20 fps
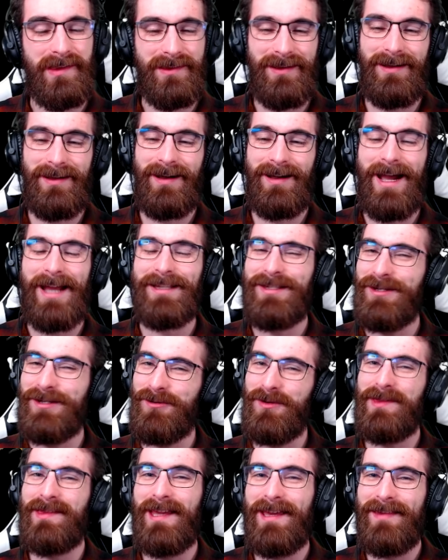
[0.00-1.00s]
I do
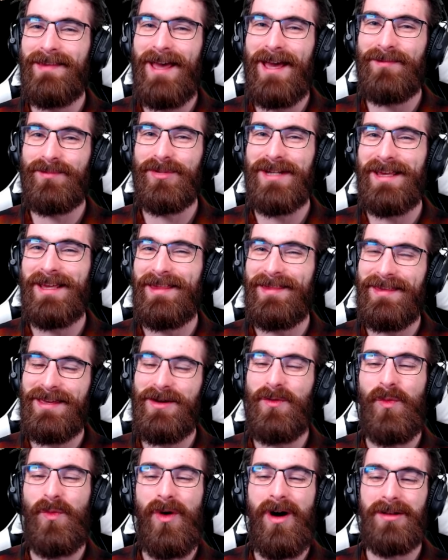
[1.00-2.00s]
say that, but I
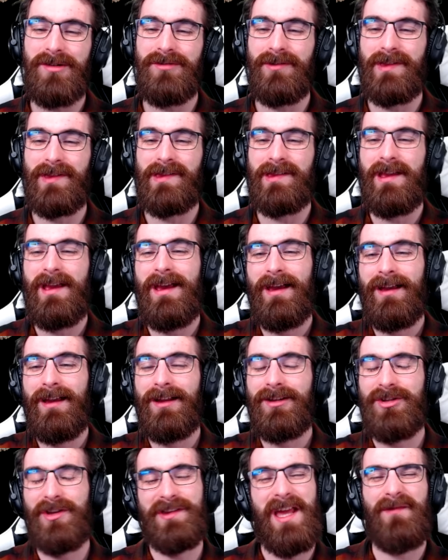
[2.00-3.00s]
think Watchers
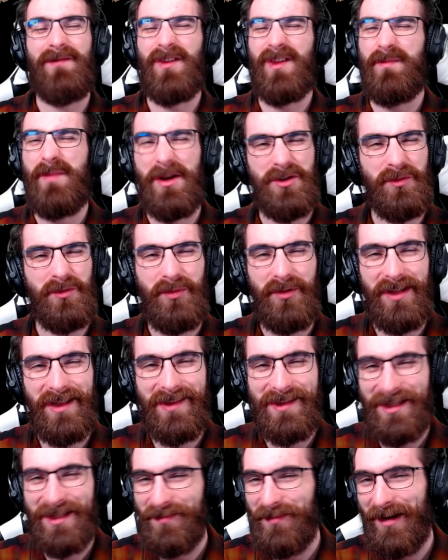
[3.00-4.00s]
just have a special
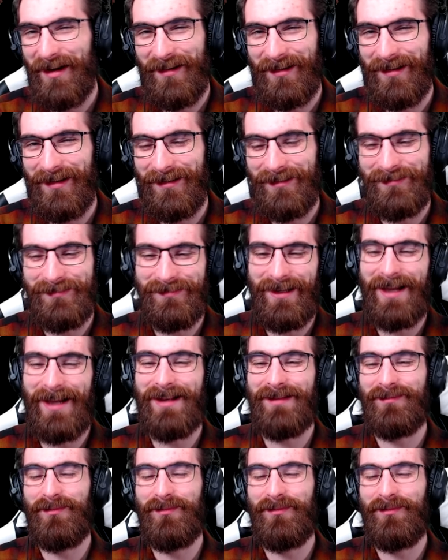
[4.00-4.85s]
place in my heart, right?